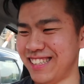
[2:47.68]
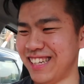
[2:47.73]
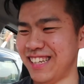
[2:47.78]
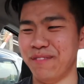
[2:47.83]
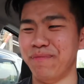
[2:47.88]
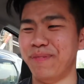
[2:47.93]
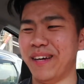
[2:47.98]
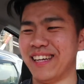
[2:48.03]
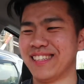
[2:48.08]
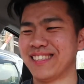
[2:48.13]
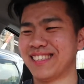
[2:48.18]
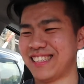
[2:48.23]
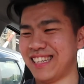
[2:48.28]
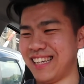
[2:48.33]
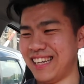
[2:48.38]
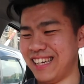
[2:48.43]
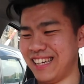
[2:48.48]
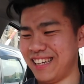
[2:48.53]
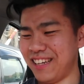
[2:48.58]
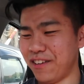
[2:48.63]
They're the best.
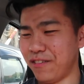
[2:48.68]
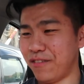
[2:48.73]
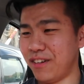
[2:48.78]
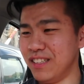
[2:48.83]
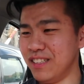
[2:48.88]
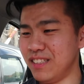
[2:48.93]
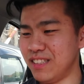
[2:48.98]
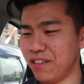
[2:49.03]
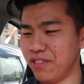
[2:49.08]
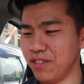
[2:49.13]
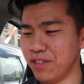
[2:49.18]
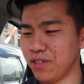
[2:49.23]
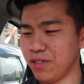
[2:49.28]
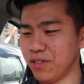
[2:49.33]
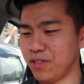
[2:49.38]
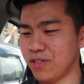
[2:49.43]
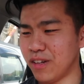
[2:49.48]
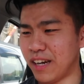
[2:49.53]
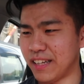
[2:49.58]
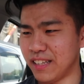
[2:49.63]

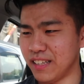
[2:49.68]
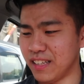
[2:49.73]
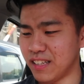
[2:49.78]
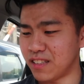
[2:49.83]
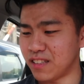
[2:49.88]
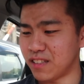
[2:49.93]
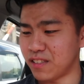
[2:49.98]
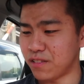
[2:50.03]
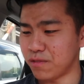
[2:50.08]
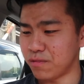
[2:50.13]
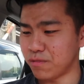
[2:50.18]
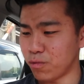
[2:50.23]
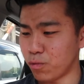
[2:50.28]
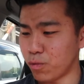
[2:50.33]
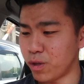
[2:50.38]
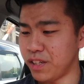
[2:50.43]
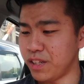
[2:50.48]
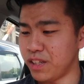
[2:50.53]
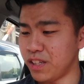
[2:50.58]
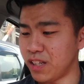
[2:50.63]
1722, I think it's
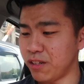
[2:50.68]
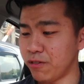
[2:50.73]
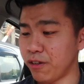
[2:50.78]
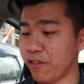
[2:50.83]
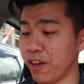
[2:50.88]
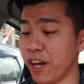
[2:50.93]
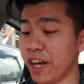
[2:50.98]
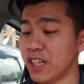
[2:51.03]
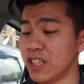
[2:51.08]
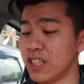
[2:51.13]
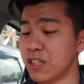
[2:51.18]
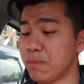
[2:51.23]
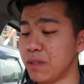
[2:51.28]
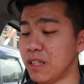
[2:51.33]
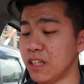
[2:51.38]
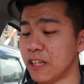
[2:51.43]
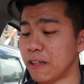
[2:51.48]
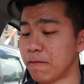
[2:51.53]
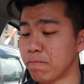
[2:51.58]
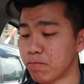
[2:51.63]
Wonder with HP.
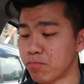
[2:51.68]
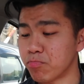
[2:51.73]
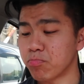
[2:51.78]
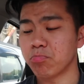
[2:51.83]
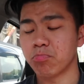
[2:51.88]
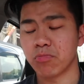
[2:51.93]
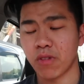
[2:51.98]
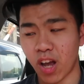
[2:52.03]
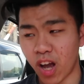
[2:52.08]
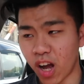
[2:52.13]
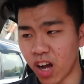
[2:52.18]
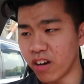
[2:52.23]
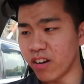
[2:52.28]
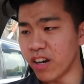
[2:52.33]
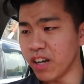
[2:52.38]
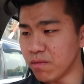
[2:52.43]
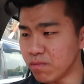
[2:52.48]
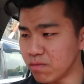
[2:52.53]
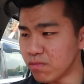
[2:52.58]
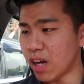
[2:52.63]

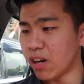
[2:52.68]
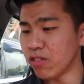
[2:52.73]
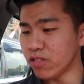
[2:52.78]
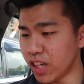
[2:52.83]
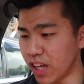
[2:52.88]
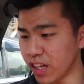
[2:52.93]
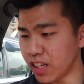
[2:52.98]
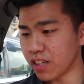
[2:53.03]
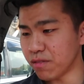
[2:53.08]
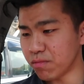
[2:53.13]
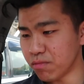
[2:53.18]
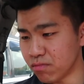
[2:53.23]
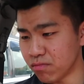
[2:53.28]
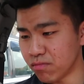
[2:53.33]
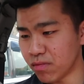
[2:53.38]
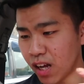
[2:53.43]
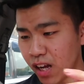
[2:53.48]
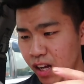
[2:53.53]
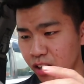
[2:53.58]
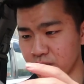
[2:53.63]
Alright, I'll take it.
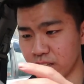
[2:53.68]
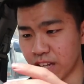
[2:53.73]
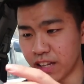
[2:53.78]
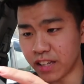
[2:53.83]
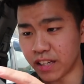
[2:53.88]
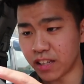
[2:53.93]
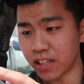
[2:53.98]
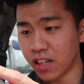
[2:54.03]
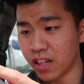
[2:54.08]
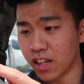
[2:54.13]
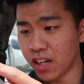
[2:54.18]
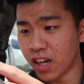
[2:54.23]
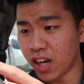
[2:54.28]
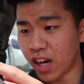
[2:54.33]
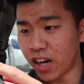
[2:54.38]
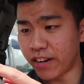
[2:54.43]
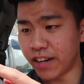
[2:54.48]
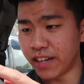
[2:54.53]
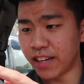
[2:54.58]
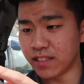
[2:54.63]
I'll take it.
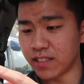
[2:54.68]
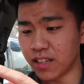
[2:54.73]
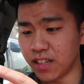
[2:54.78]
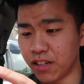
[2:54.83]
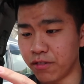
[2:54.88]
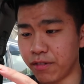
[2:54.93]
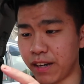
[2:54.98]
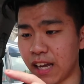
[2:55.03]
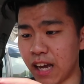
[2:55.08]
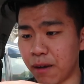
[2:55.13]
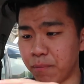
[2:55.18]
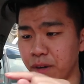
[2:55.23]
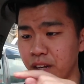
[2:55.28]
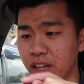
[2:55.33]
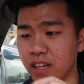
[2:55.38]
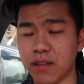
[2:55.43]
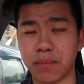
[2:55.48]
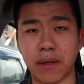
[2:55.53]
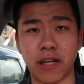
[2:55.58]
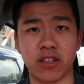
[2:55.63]
Alright, there's another raid
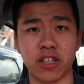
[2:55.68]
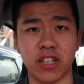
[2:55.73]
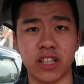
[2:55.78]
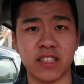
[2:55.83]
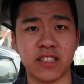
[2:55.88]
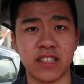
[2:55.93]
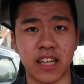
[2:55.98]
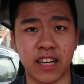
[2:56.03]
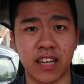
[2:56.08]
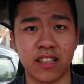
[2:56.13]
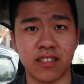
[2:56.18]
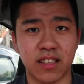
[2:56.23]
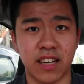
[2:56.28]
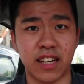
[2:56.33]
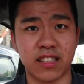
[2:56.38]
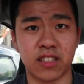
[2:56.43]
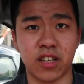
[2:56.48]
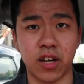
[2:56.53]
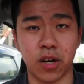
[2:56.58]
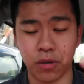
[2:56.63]
happening in about 30 seconds.
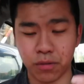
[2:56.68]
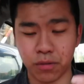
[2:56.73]
Let's go.